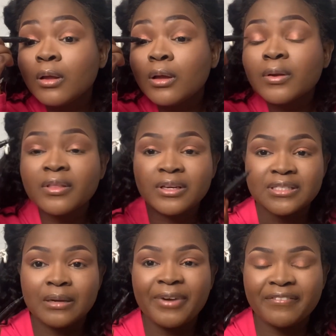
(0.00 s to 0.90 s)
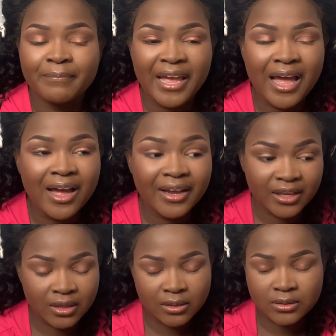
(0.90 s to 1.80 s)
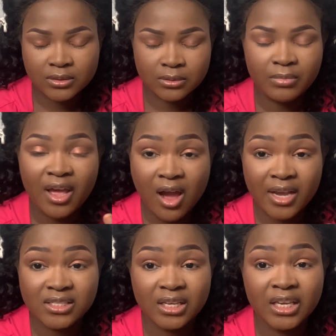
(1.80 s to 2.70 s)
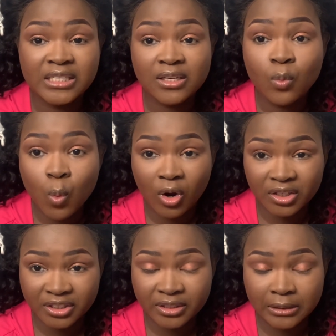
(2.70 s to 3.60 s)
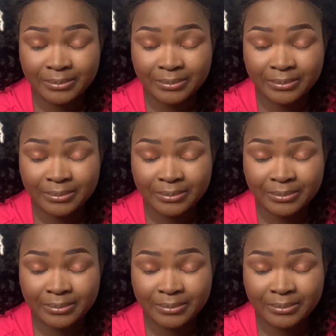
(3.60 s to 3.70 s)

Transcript: One thing is that my eyes easily water.